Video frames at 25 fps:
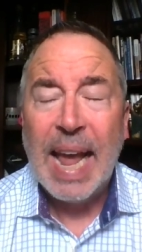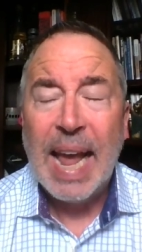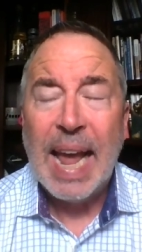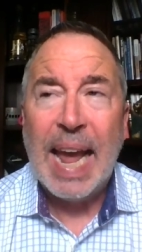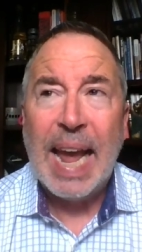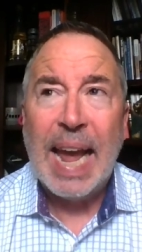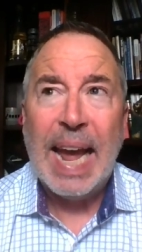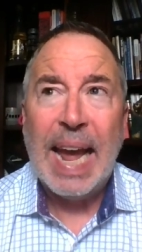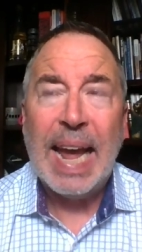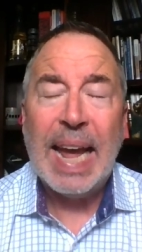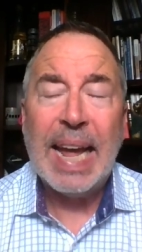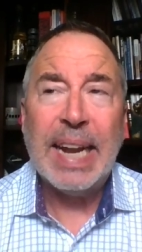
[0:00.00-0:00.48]

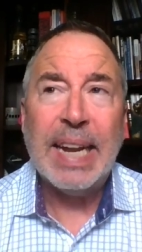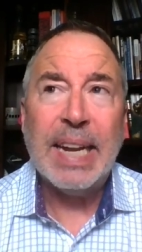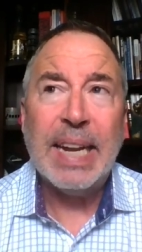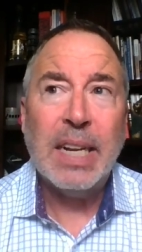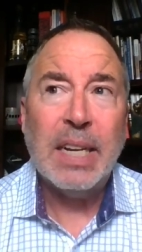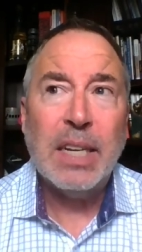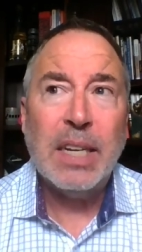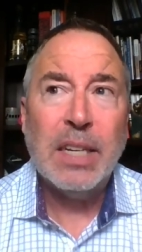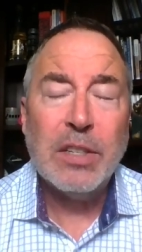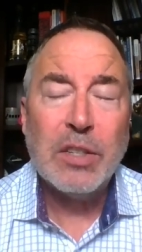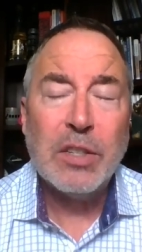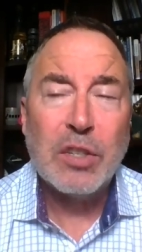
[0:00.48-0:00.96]
and
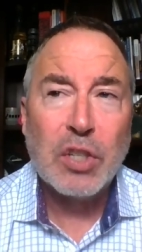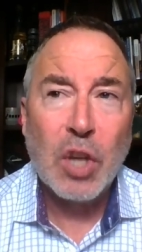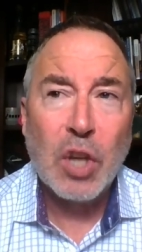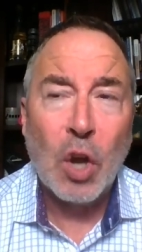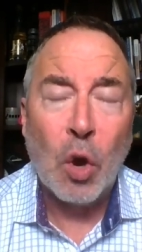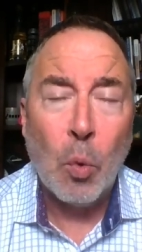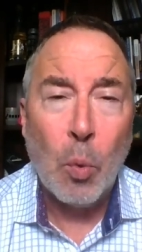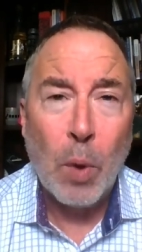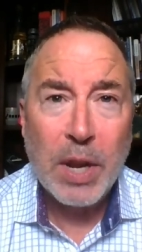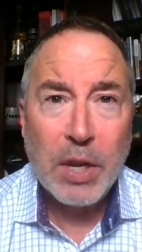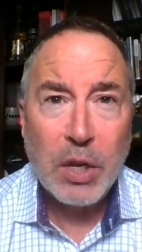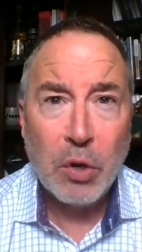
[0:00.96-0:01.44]
so
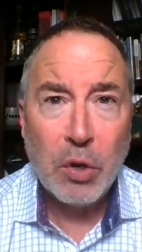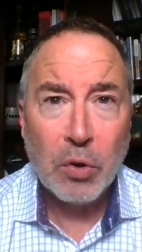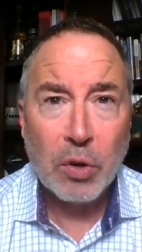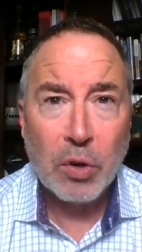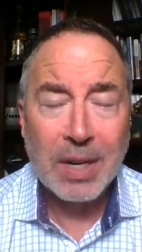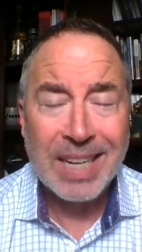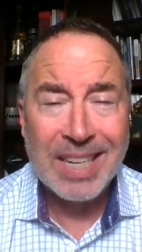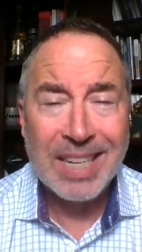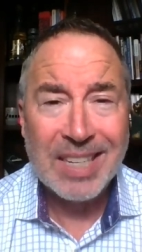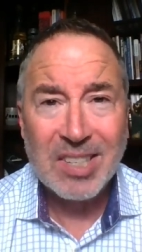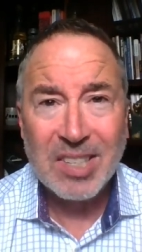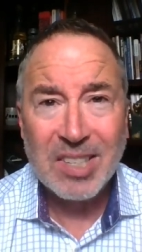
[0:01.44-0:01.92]
when you're
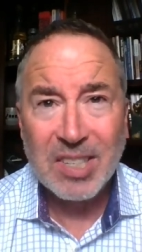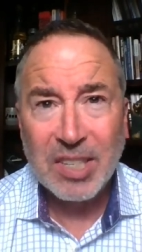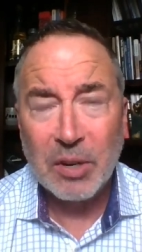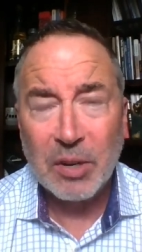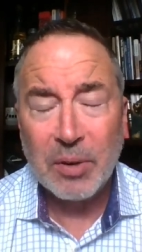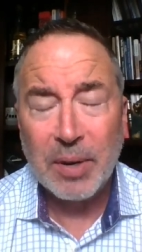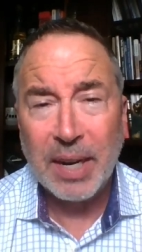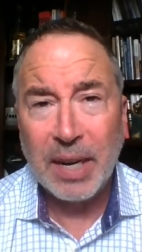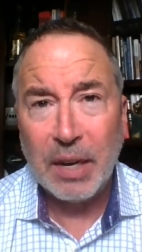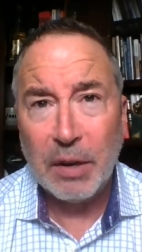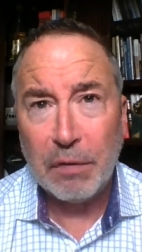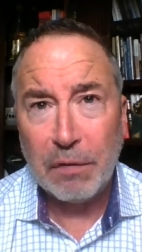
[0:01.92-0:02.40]

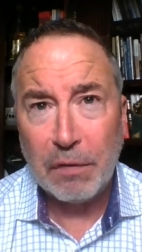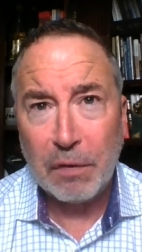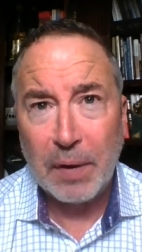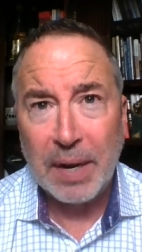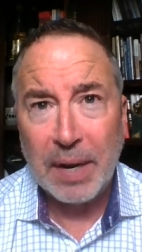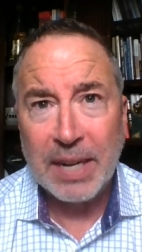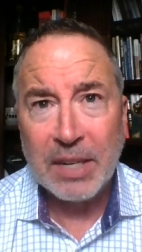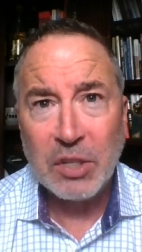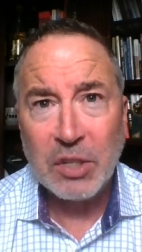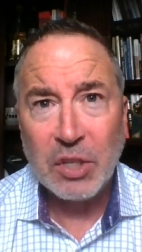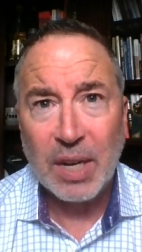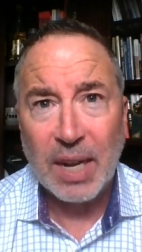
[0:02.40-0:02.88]
considering a
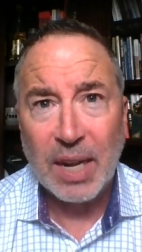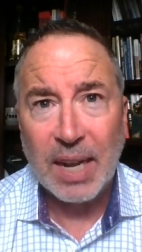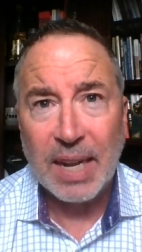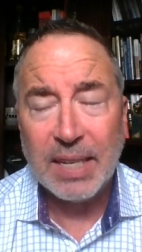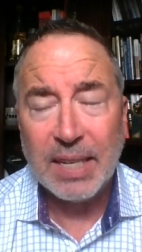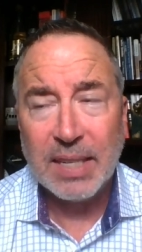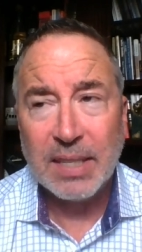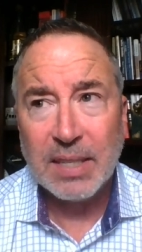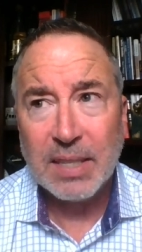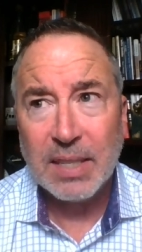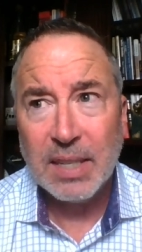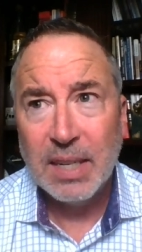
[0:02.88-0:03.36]

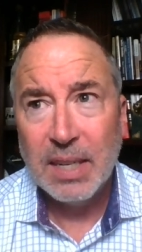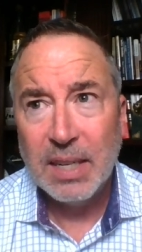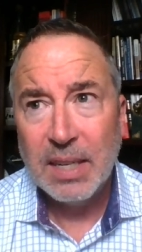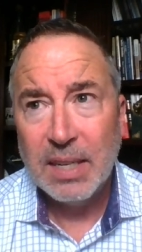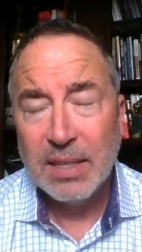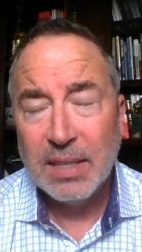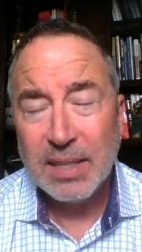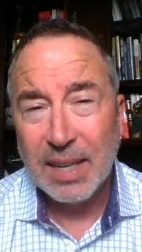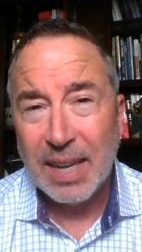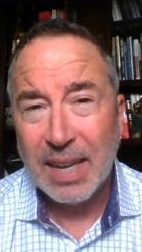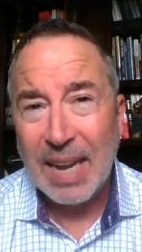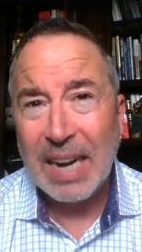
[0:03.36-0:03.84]
franchise
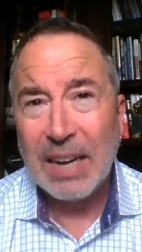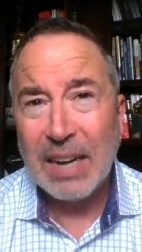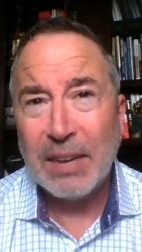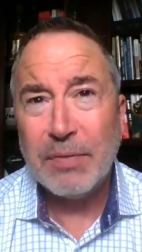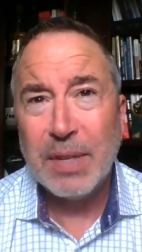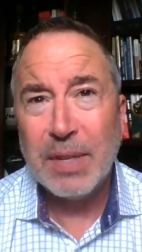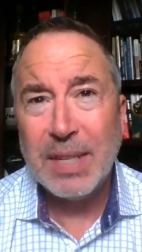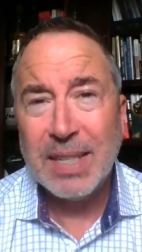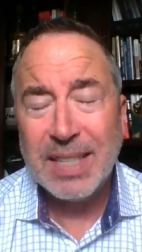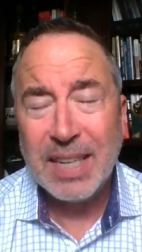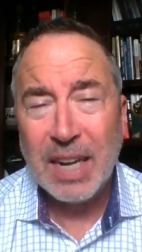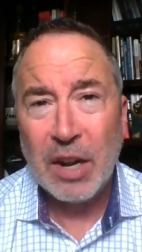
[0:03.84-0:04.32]
it's a lot of
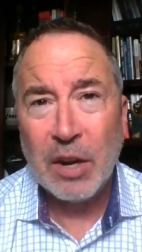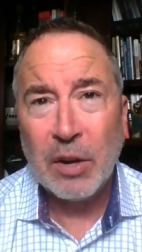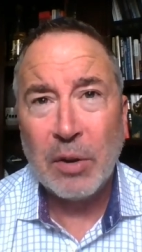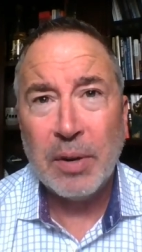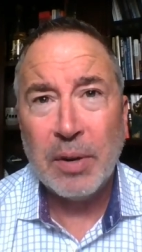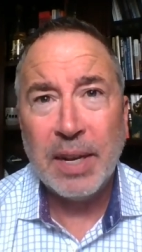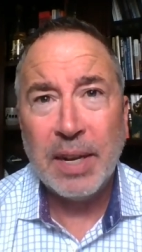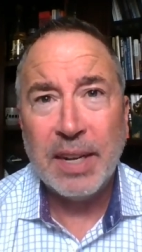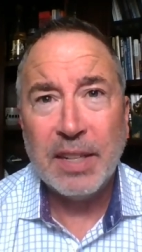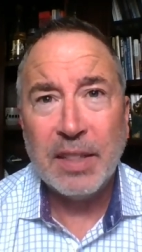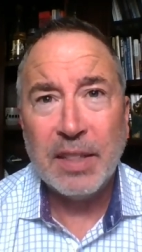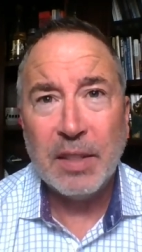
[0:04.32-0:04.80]

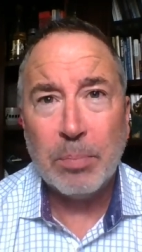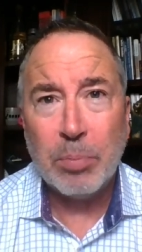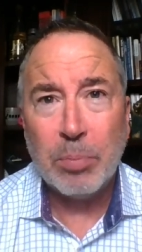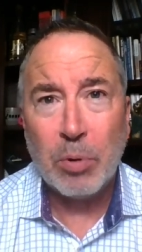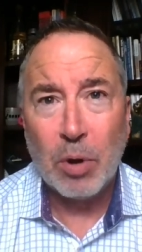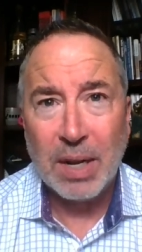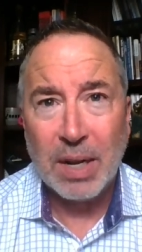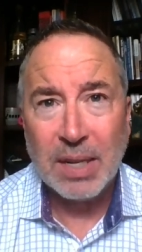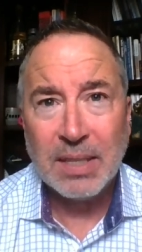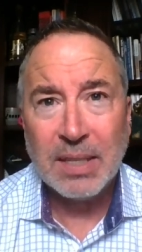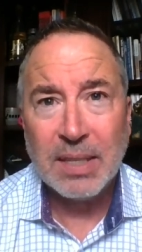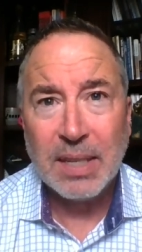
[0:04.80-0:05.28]
integrity in the
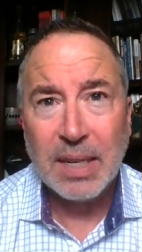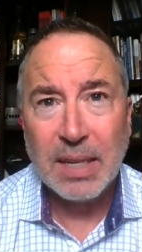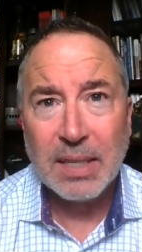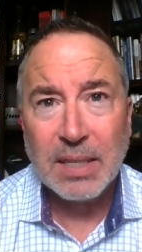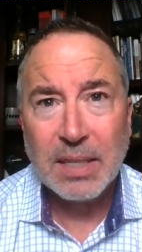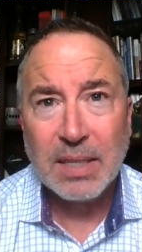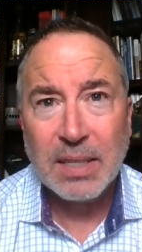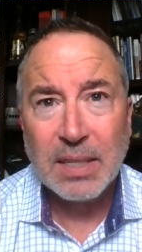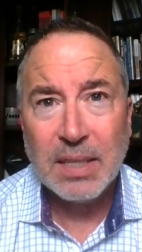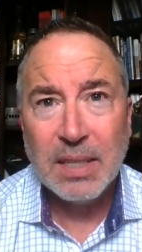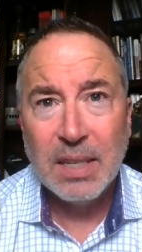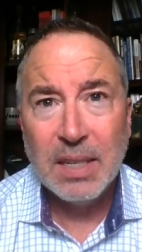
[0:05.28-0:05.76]

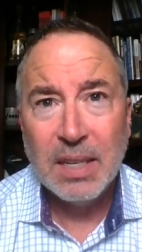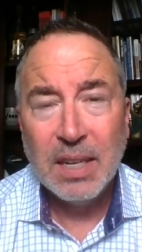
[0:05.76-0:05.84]
process.